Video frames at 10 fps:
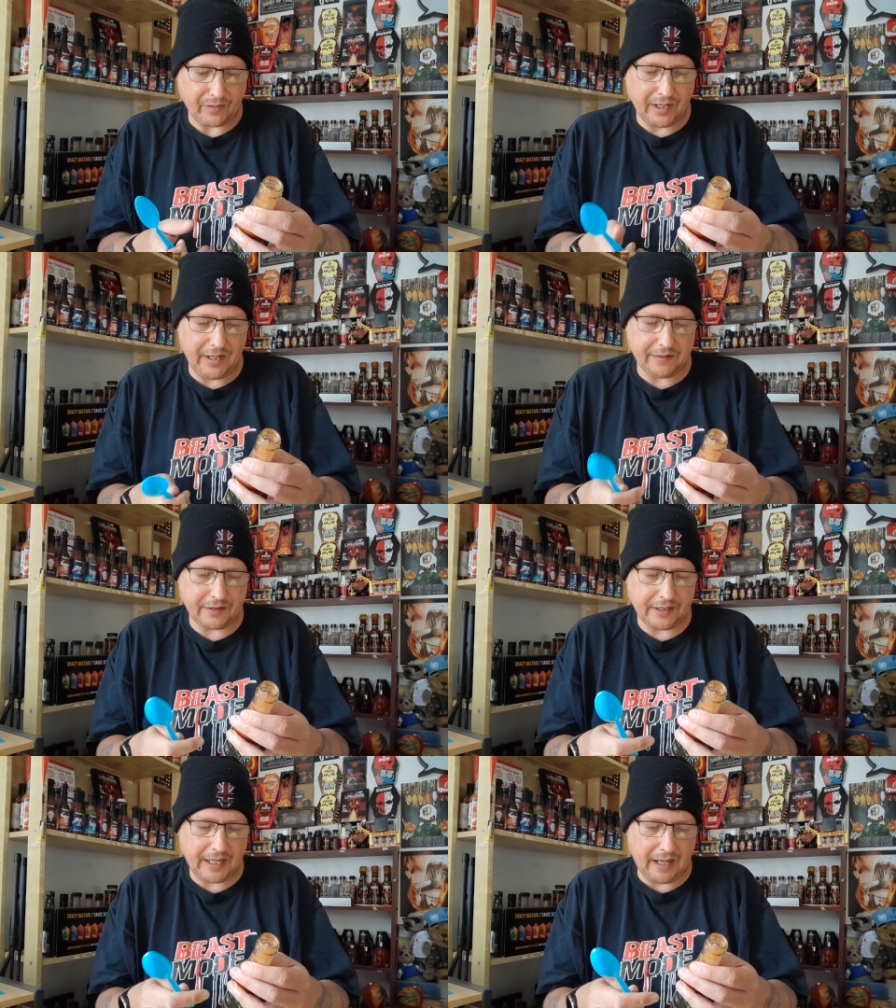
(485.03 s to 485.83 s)
It is
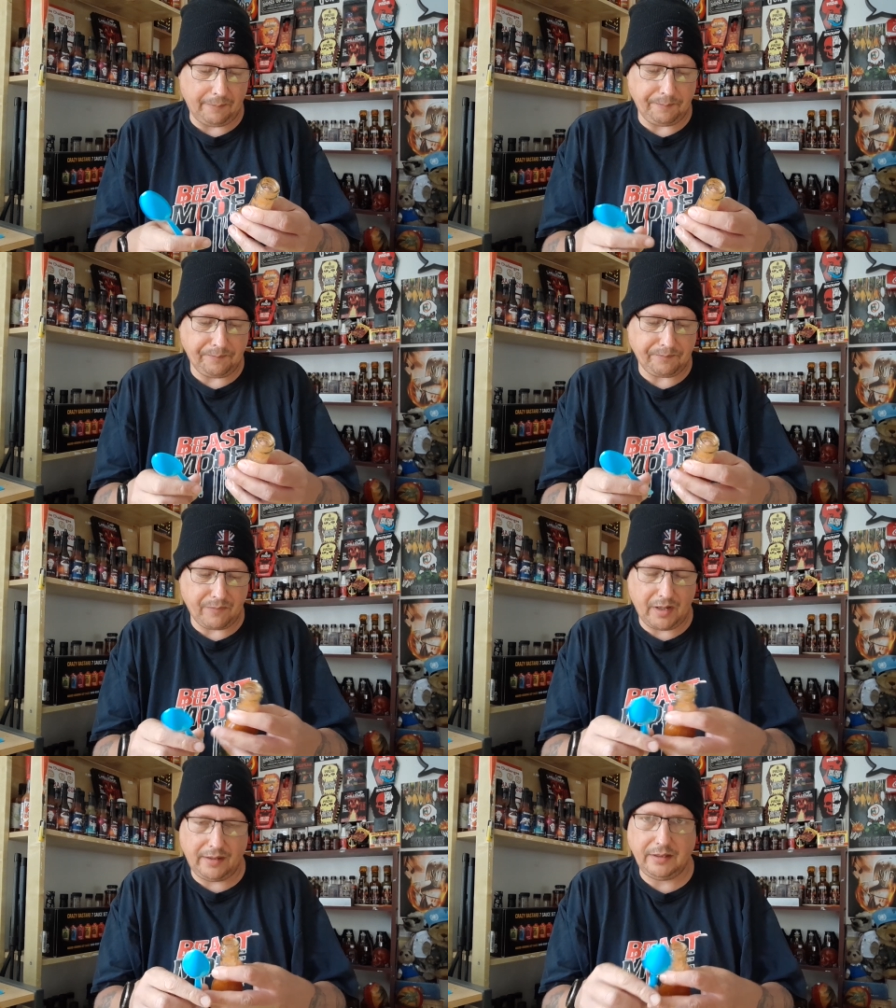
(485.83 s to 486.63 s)
going to get
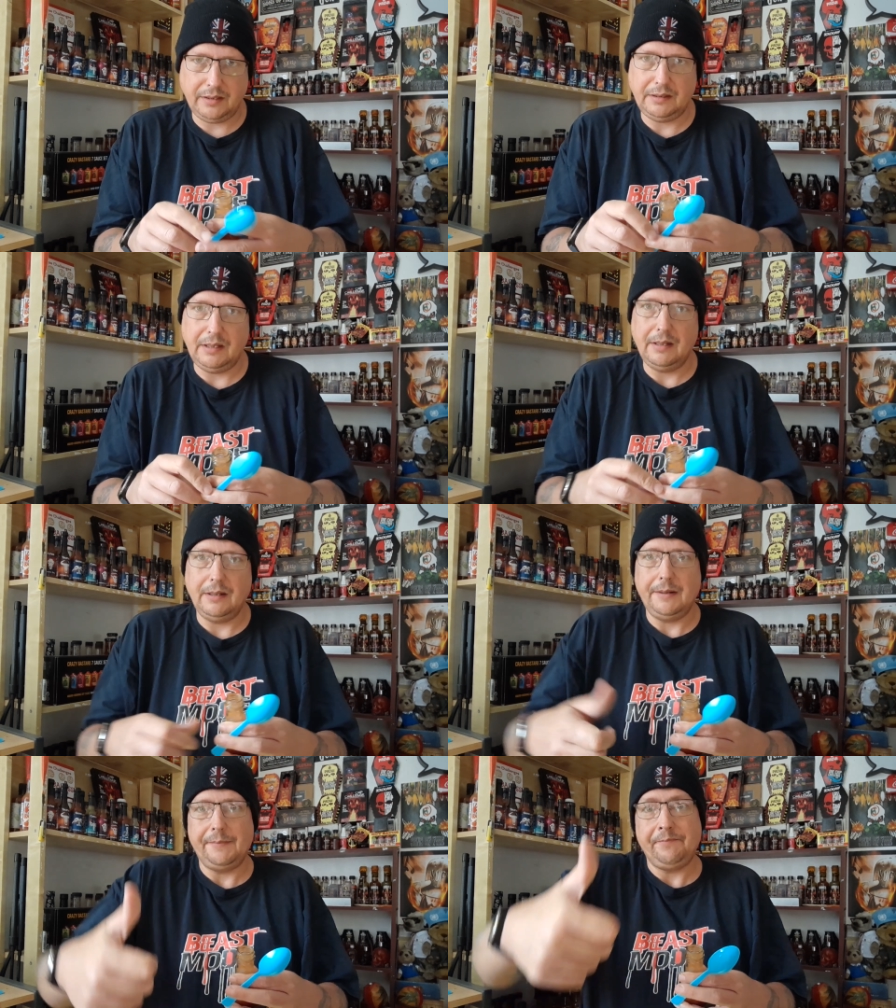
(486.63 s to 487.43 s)
a
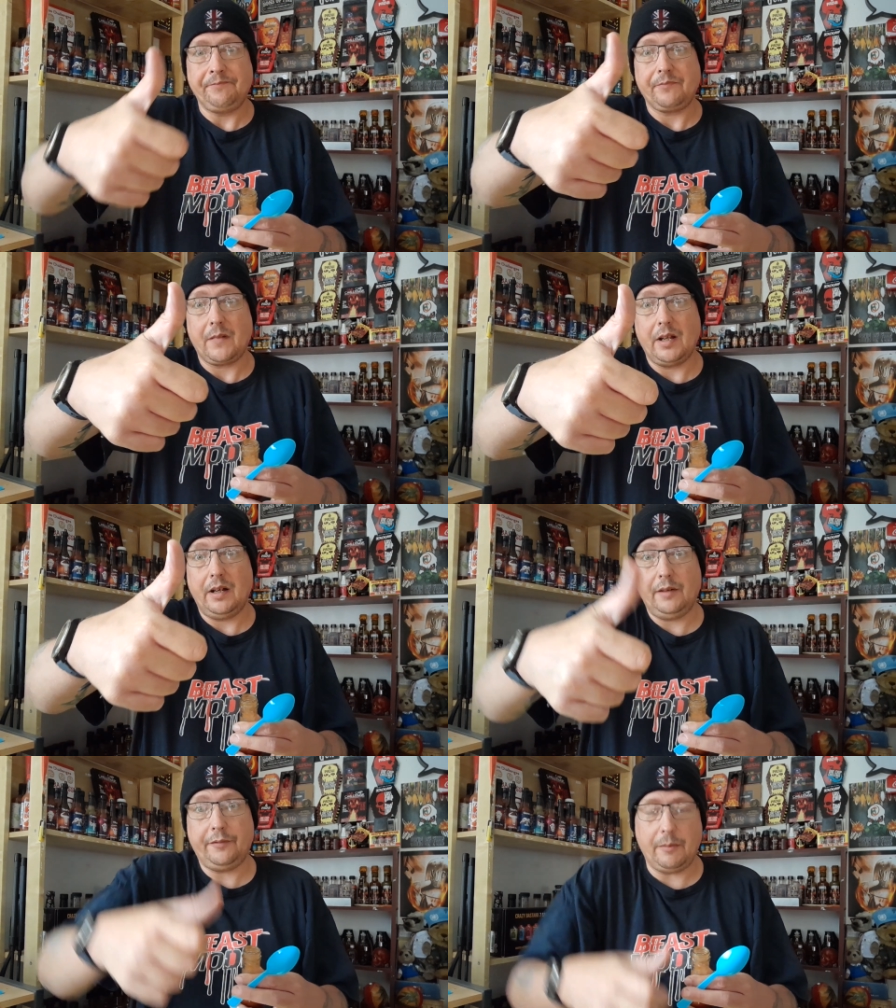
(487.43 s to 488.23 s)

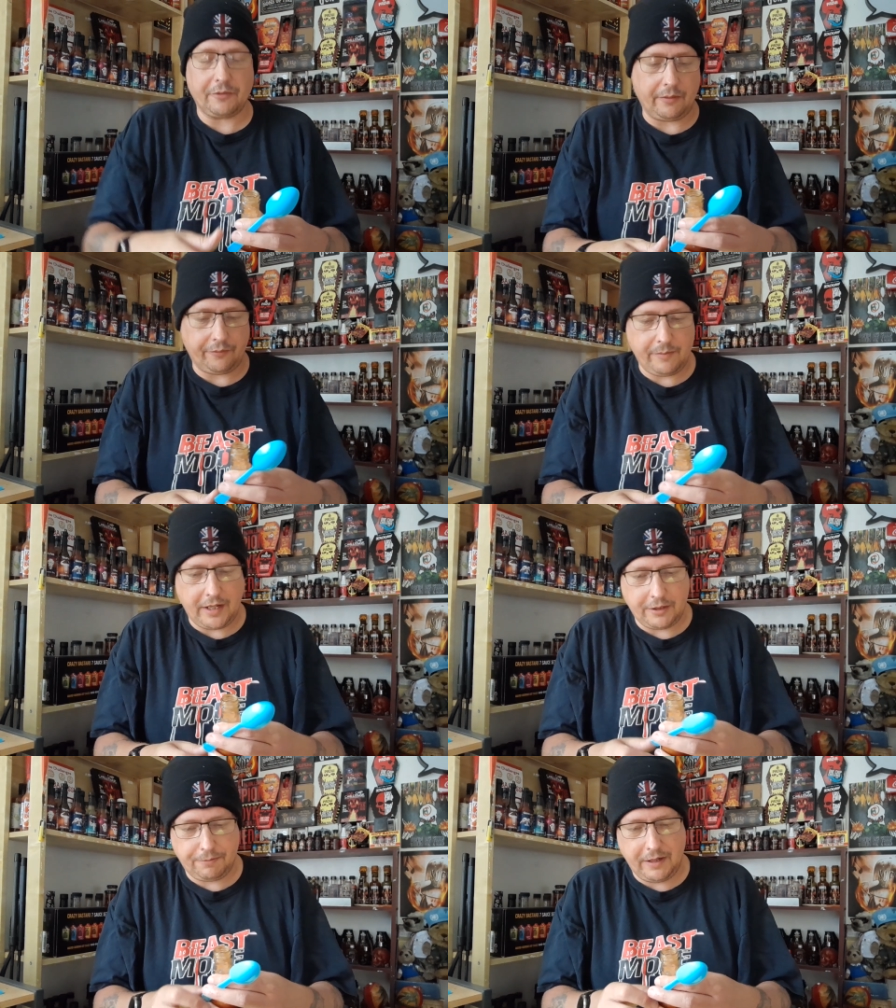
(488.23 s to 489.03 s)
thumbs up from
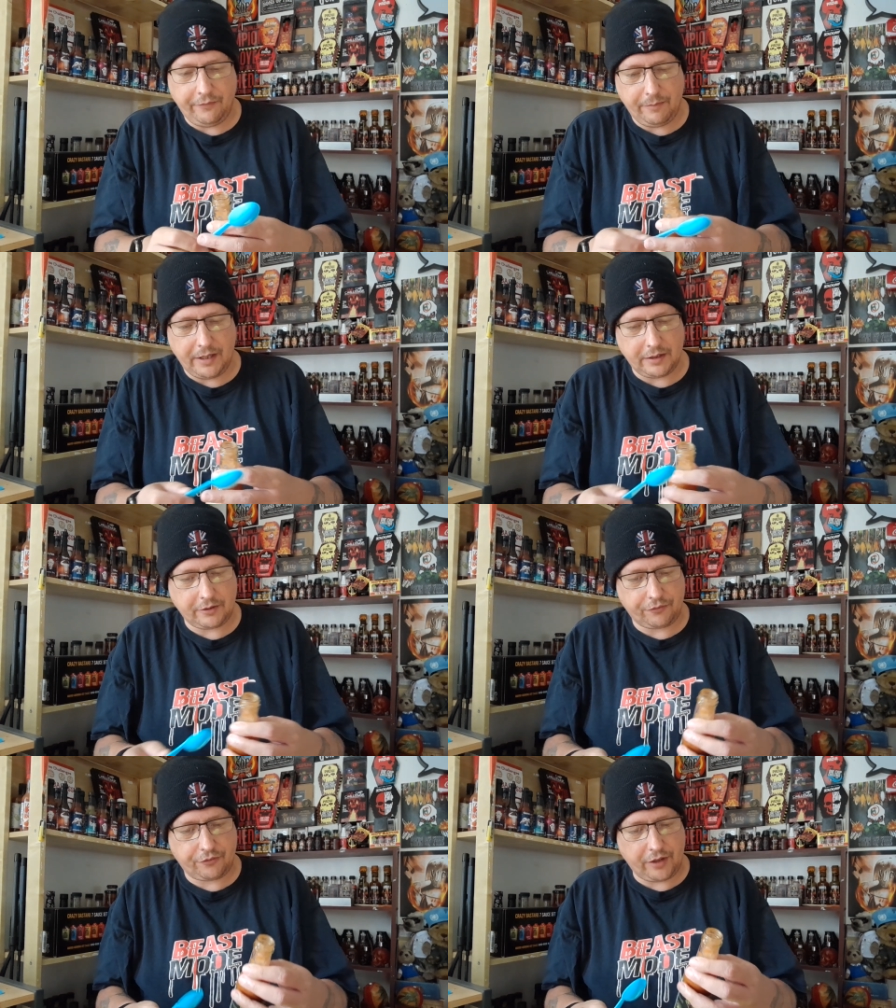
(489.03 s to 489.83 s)
E H P for being a
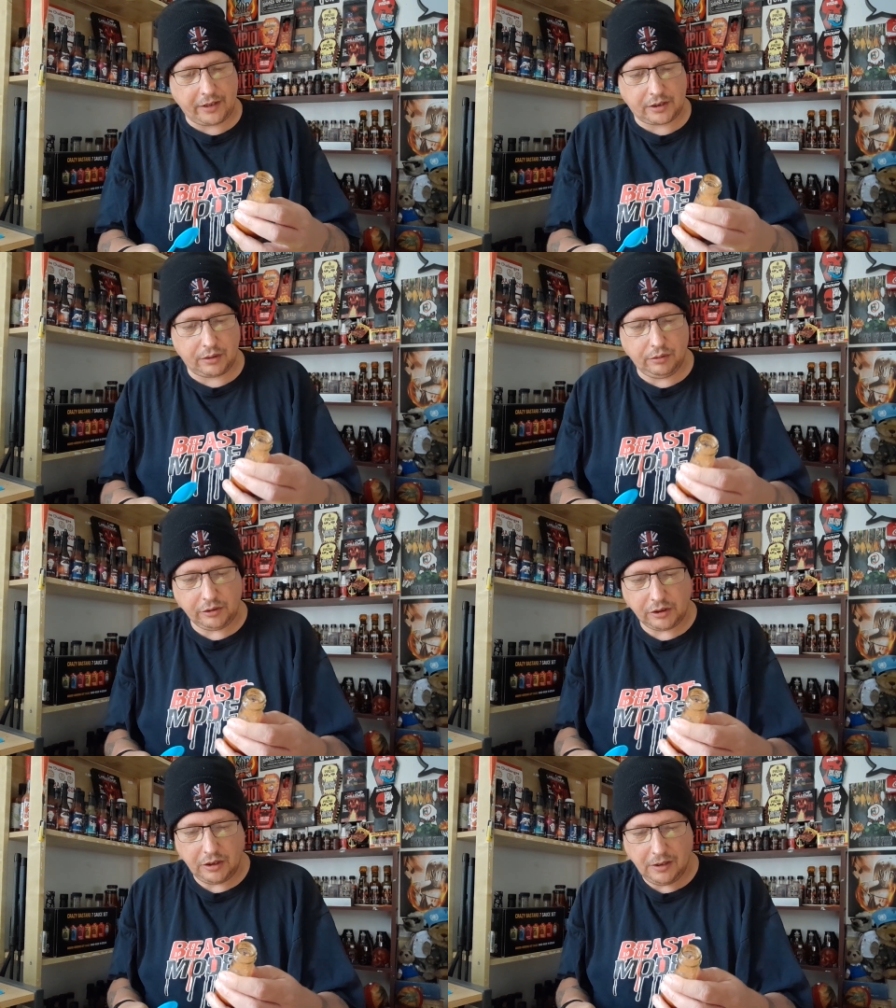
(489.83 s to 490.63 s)
great sauce.